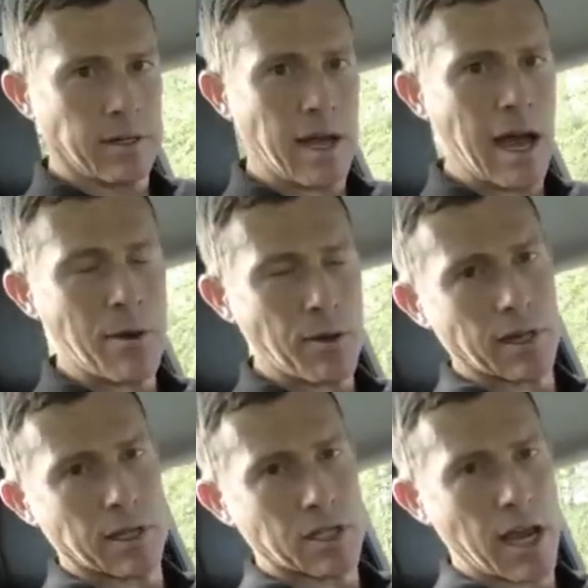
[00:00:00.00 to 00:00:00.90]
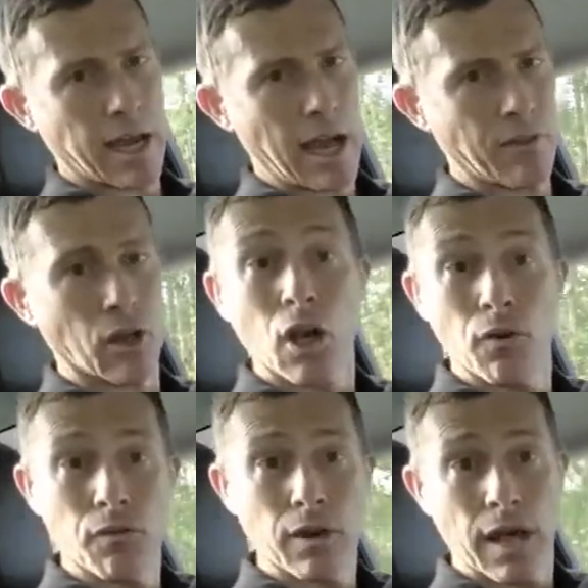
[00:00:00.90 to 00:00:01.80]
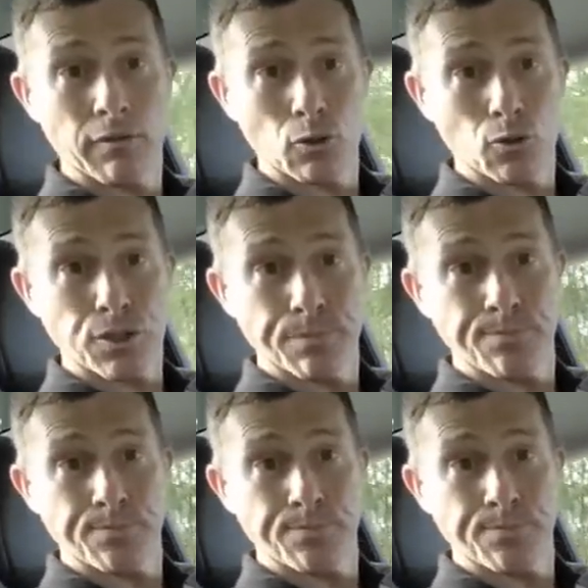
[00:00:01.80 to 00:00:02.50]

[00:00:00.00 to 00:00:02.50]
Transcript: Now we're going to check out the comfort levels.